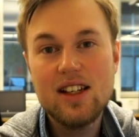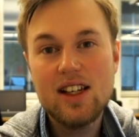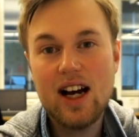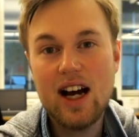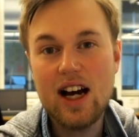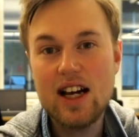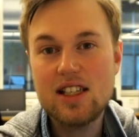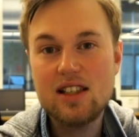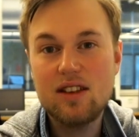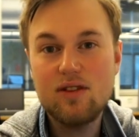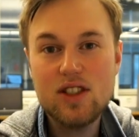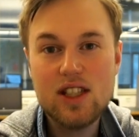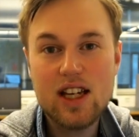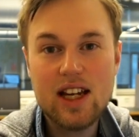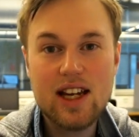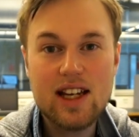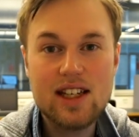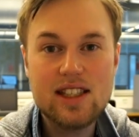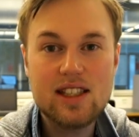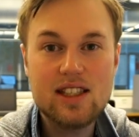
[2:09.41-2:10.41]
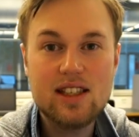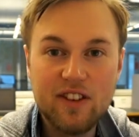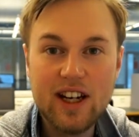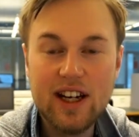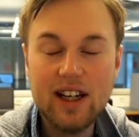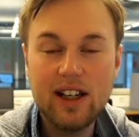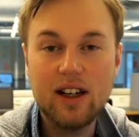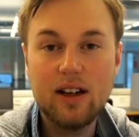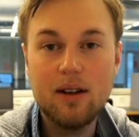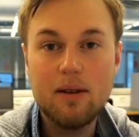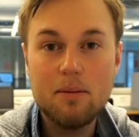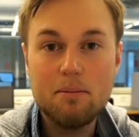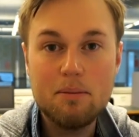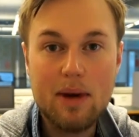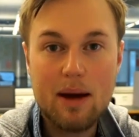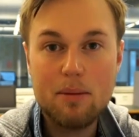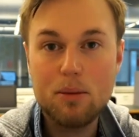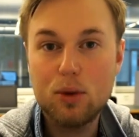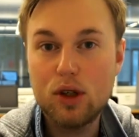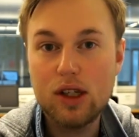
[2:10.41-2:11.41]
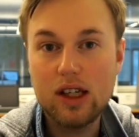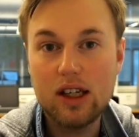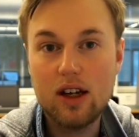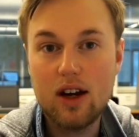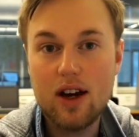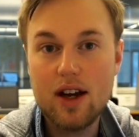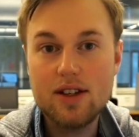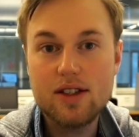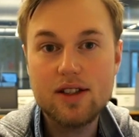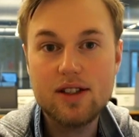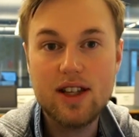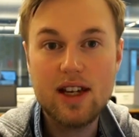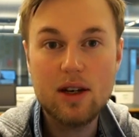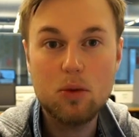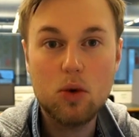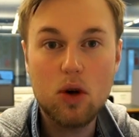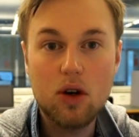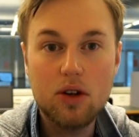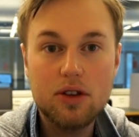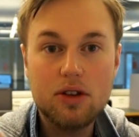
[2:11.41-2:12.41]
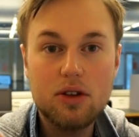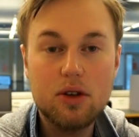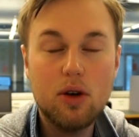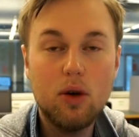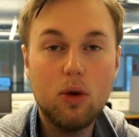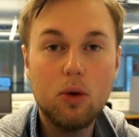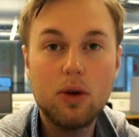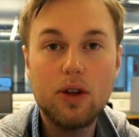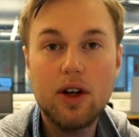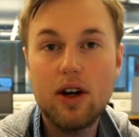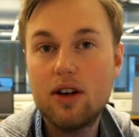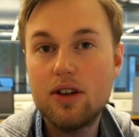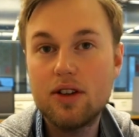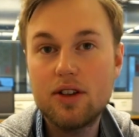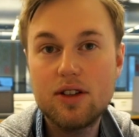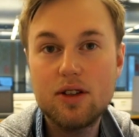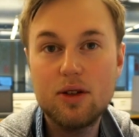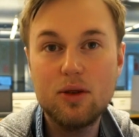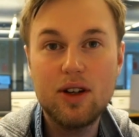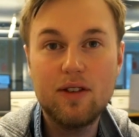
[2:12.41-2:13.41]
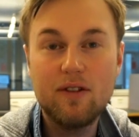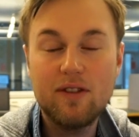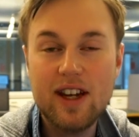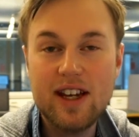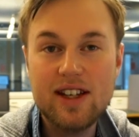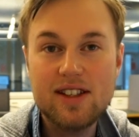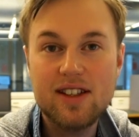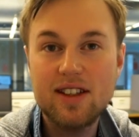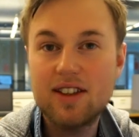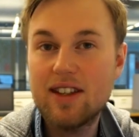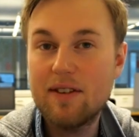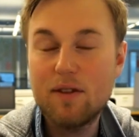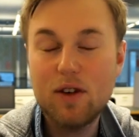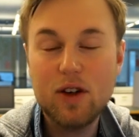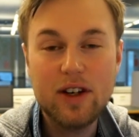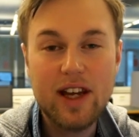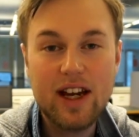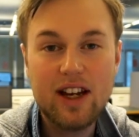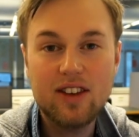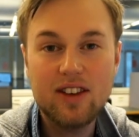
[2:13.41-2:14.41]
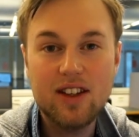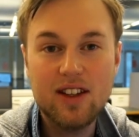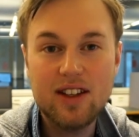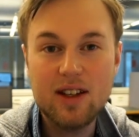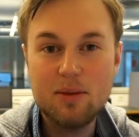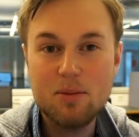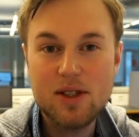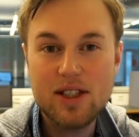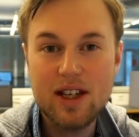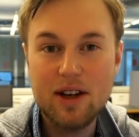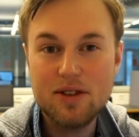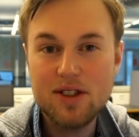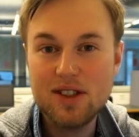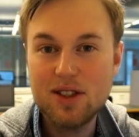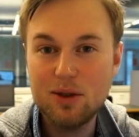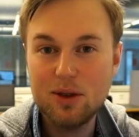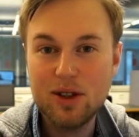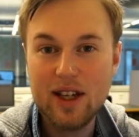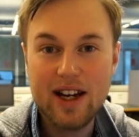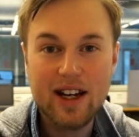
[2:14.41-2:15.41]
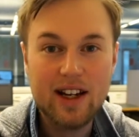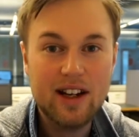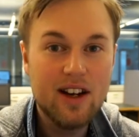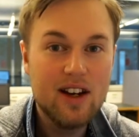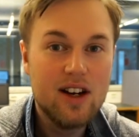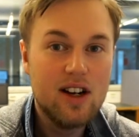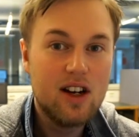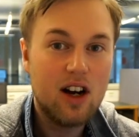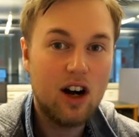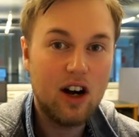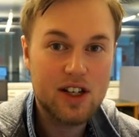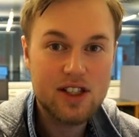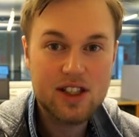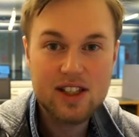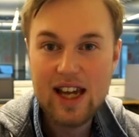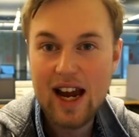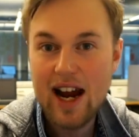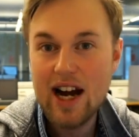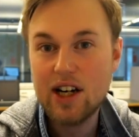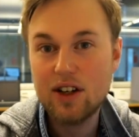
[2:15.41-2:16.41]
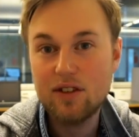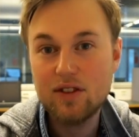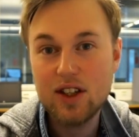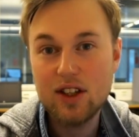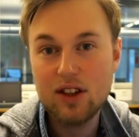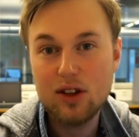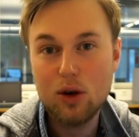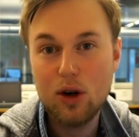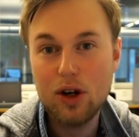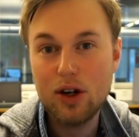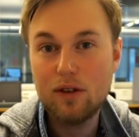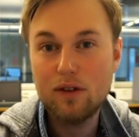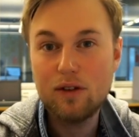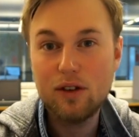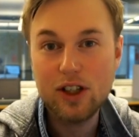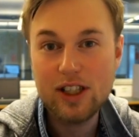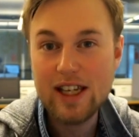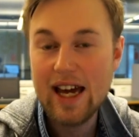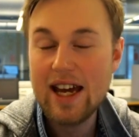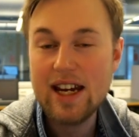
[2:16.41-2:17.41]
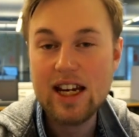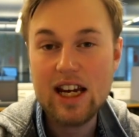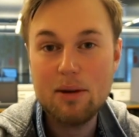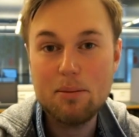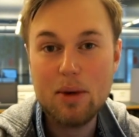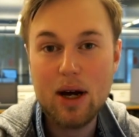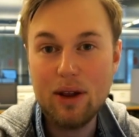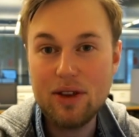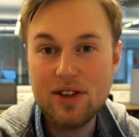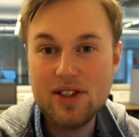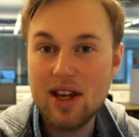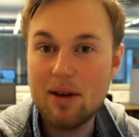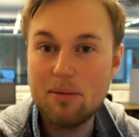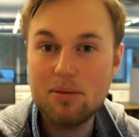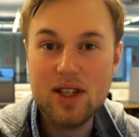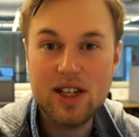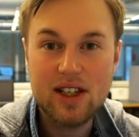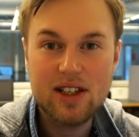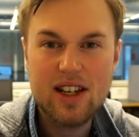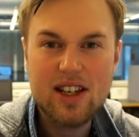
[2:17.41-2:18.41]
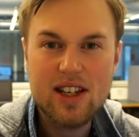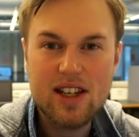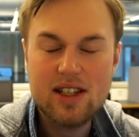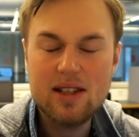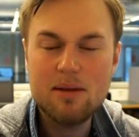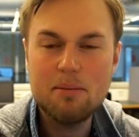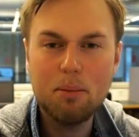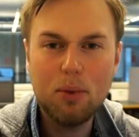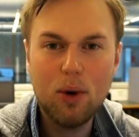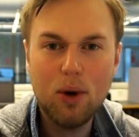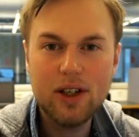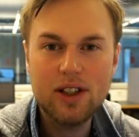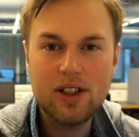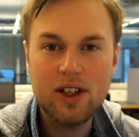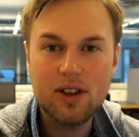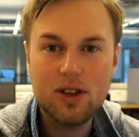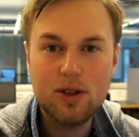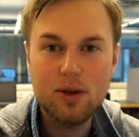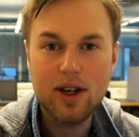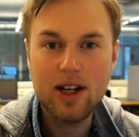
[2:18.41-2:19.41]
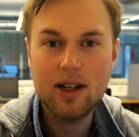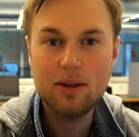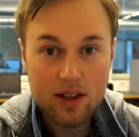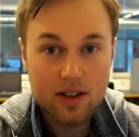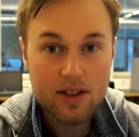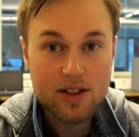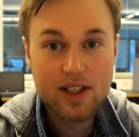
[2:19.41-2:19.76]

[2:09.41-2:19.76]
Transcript: I S F Js fear memory loss. They want to hold on to the things that they've connected themselves to. They are scared of the thought of forgetting about something that is important to them.